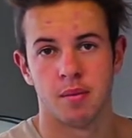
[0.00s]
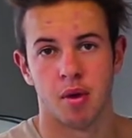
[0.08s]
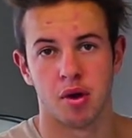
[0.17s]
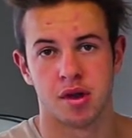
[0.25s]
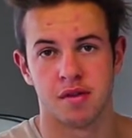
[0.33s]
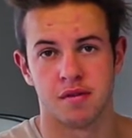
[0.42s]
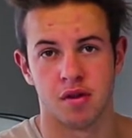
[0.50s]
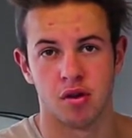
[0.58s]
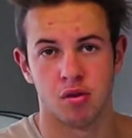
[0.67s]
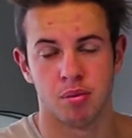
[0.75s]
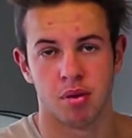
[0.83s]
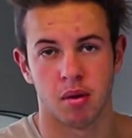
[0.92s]
most of
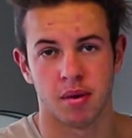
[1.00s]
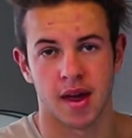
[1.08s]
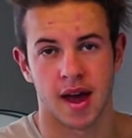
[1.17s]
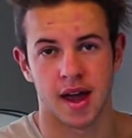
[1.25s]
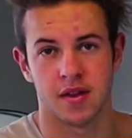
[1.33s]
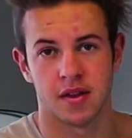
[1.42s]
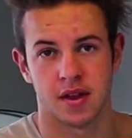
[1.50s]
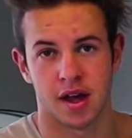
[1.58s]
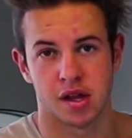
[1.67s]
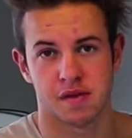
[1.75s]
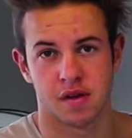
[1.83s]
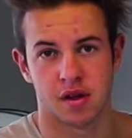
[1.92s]
you will probably hate the
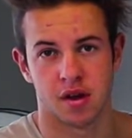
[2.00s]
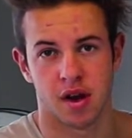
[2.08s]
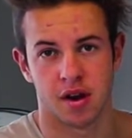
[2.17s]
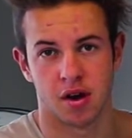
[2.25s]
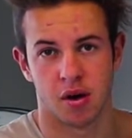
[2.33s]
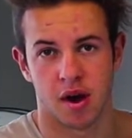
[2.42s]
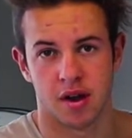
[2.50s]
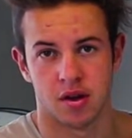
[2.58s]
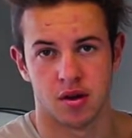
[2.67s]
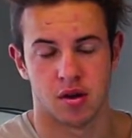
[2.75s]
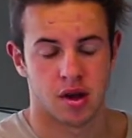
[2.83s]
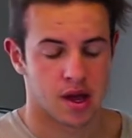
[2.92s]
taste of it, I know I
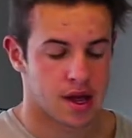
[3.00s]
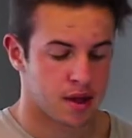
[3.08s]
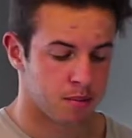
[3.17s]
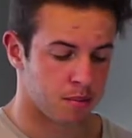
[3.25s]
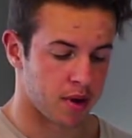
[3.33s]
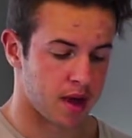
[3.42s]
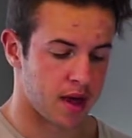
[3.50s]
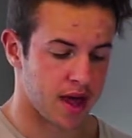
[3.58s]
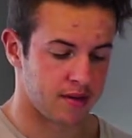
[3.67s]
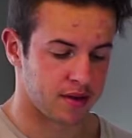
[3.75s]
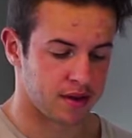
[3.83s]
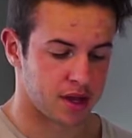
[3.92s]
do, but
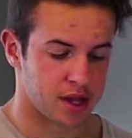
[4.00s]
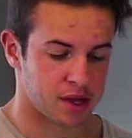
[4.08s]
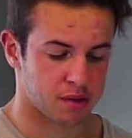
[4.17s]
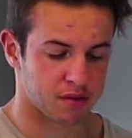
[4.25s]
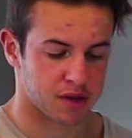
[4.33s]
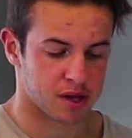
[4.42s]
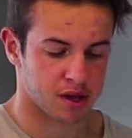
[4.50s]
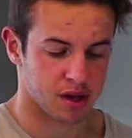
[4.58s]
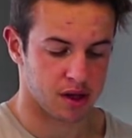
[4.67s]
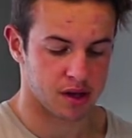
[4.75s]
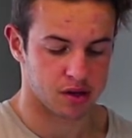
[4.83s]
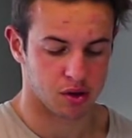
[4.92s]
having this with
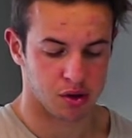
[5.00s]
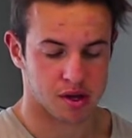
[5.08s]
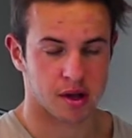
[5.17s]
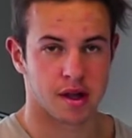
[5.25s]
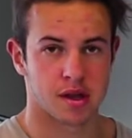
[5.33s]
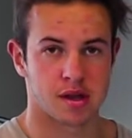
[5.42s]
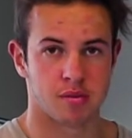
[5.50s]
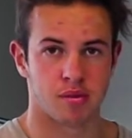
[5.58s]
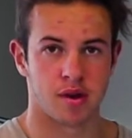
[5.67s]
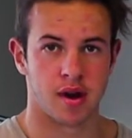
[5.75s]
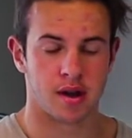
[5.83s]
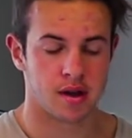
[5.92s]
2 slices of
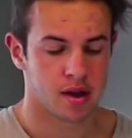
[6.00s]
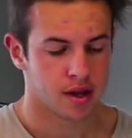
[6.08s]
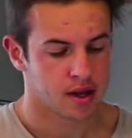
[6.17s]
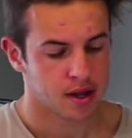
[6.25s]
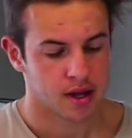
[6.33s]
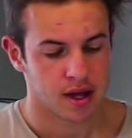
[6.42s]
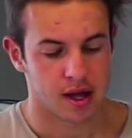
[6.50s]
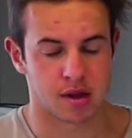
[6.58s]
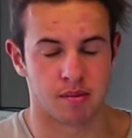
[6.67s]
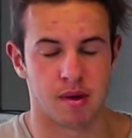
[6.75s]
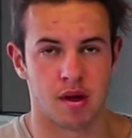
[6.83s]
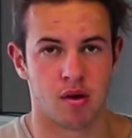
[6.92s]
bread as
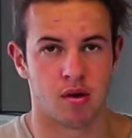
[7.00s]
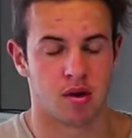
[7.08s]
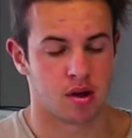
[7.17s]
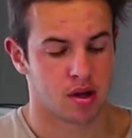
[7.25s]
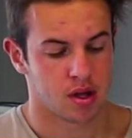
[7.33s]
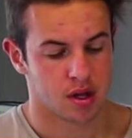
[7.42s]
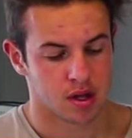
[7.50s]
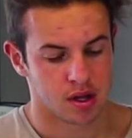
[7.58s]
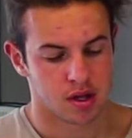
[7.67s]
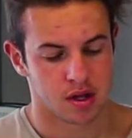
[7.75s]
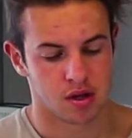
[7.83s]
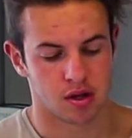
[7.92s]
a meal,
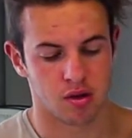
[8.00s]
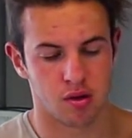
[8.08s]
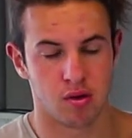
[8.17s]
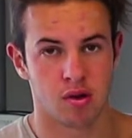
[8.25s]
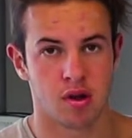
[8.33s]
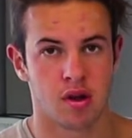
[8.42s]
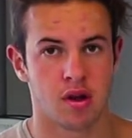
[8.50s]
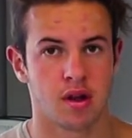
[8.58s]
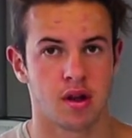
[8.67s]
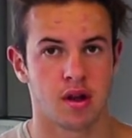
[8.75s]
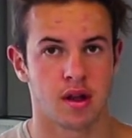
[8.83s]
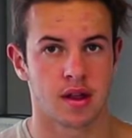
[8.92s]
2
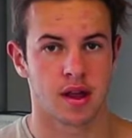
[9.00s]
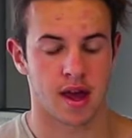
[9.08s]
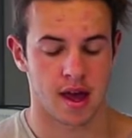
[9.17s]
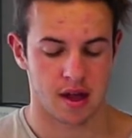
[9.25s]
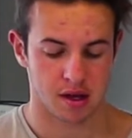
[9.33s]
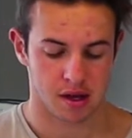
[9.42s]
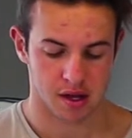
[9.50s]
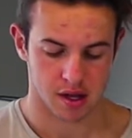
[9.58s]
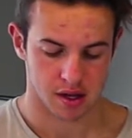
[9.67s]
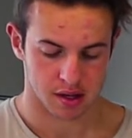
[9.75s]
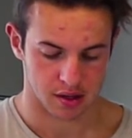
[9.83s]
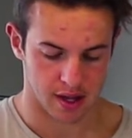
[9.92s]
cans,
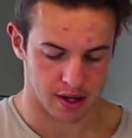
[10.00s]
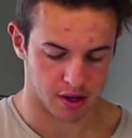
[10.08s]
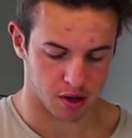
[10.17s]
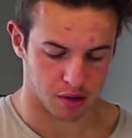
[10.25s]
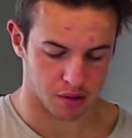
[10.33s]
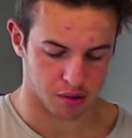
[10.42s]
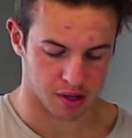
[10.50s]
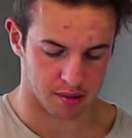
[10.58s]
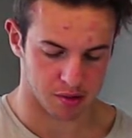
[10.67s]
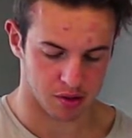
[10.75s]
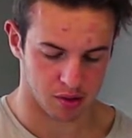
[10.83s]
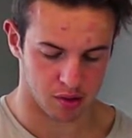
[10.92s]
that totals
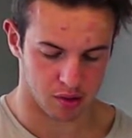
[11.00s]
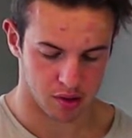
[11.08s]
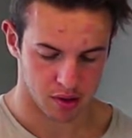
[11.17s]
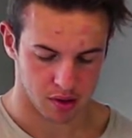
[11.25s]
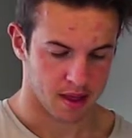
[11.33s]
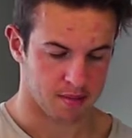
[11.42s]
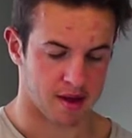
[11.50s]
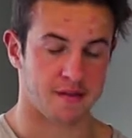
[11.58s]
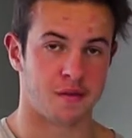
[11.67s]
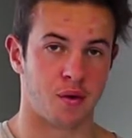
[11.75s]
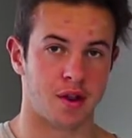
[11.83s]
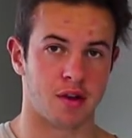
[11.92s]
up to about
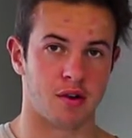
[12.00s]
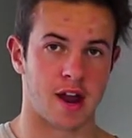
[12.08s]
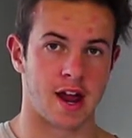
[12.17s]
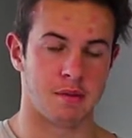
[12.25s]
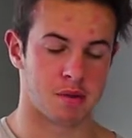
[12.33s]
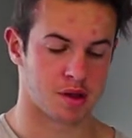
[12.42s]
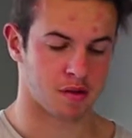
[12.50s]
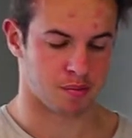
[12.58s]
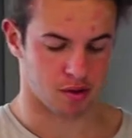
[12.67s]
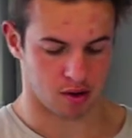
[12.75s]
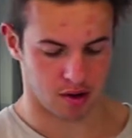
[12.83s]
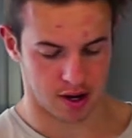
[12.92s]
40 grams of
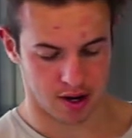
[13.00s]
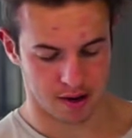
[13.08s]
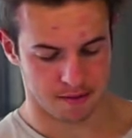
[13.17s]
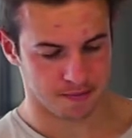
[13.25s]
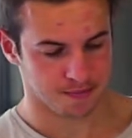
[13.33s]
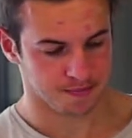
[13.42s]
protein.